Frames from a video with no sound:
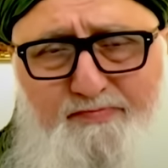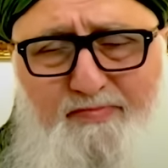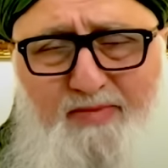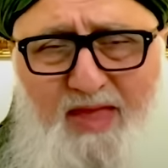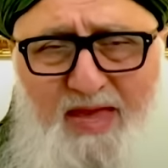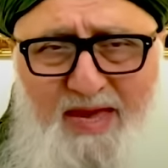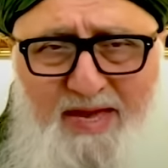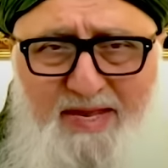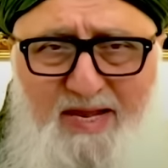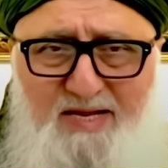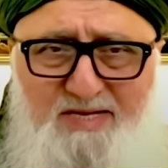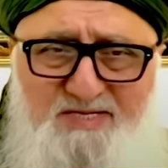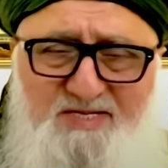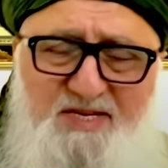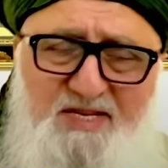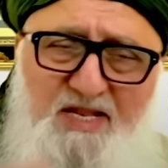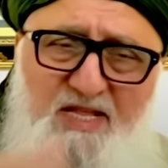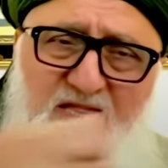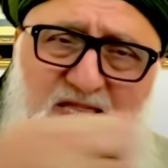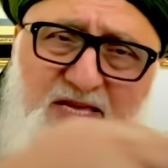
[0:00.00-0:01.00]
and I'll
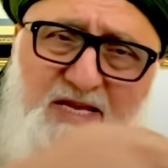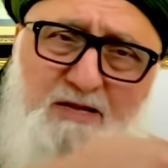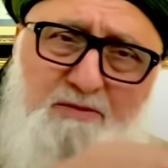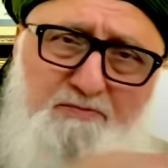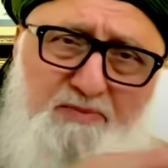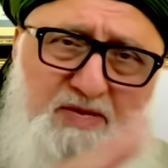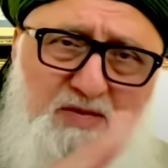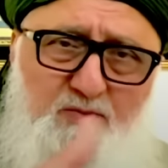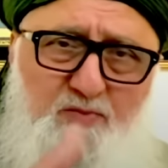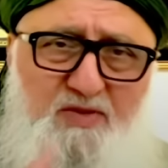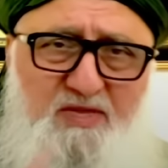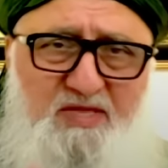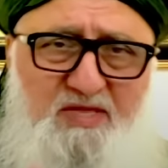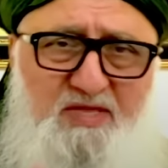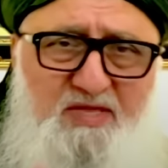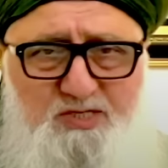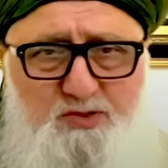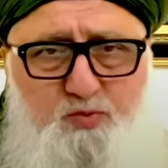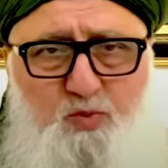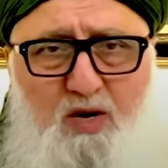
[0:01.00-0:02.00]
sit a little bit with
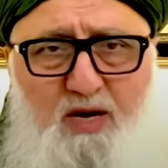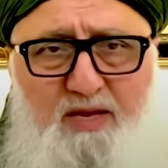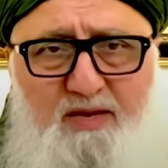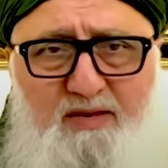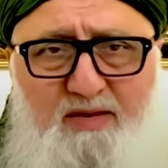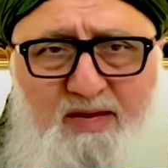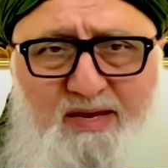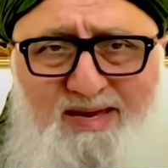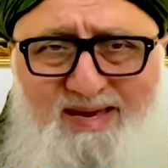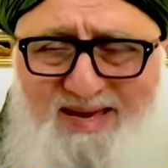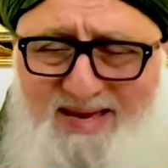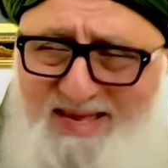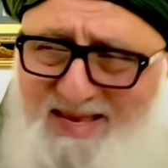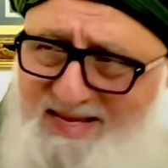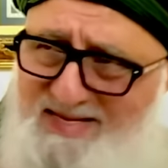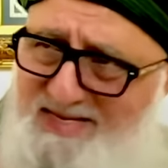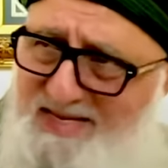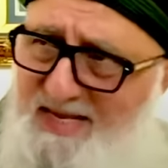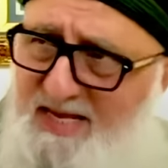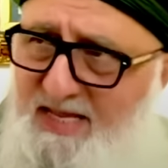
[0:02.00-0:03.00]
this one and
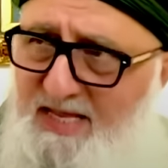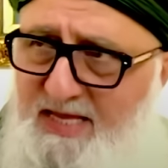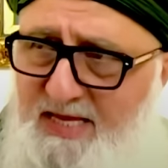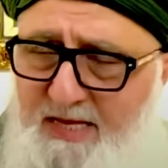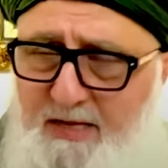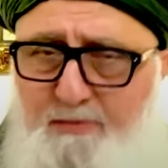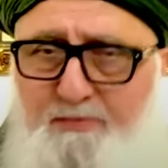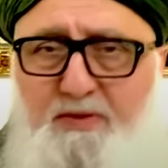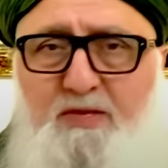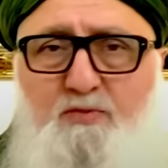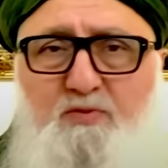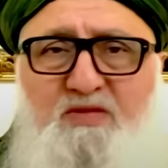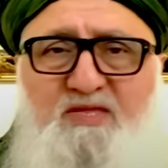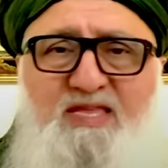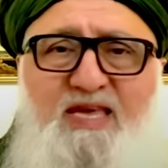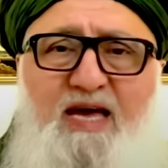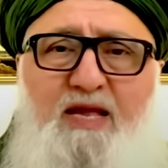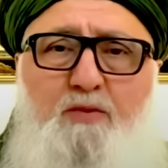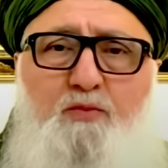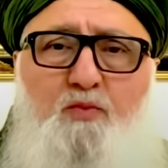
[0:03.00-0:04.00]
I sit a little bit
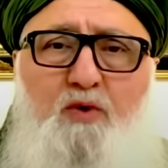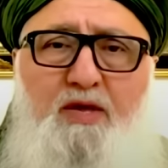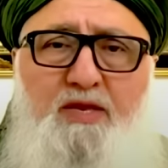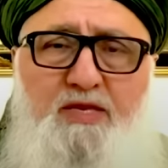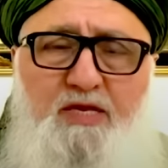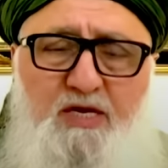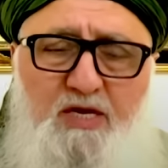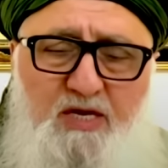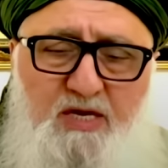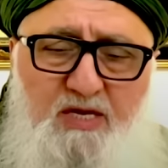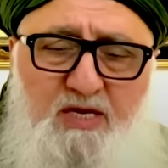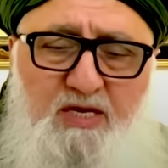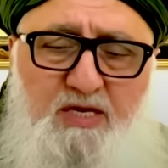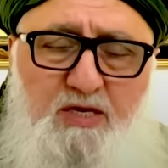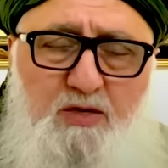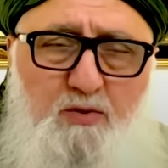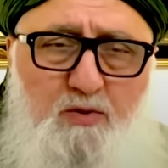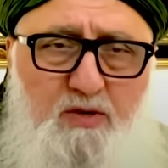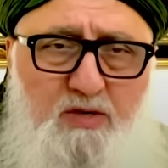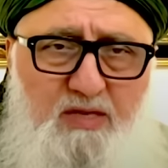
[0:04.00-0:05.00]
with that one,
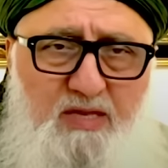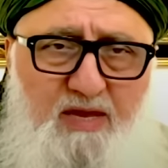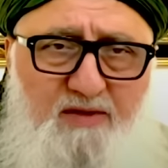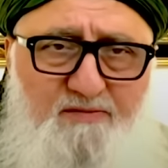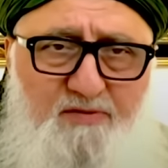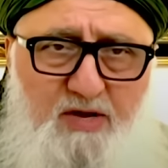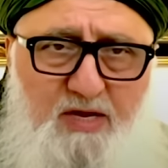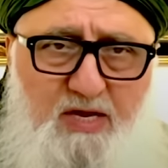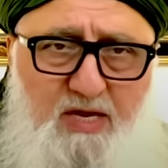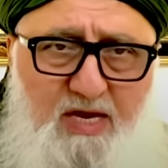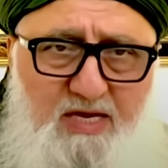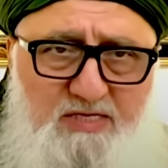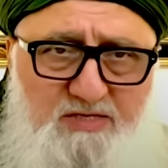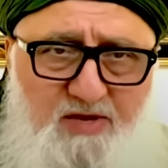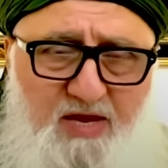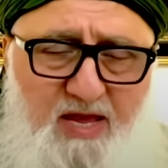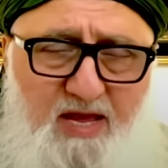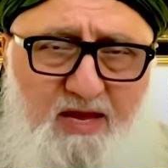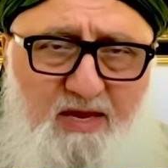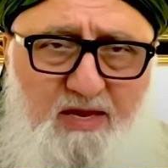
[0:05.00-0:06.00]
you will never
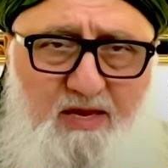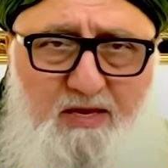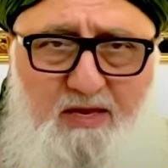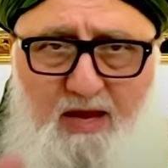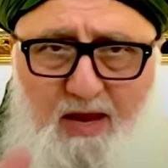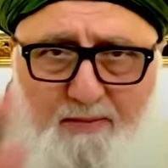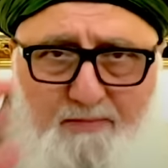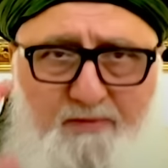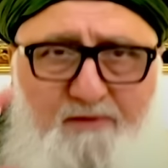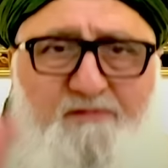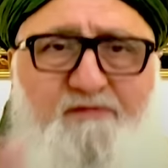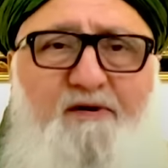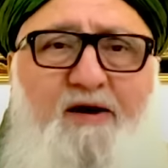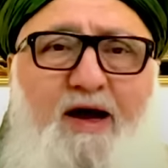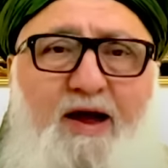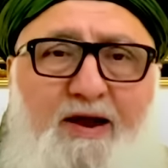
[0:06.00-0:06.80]
catch any type of fire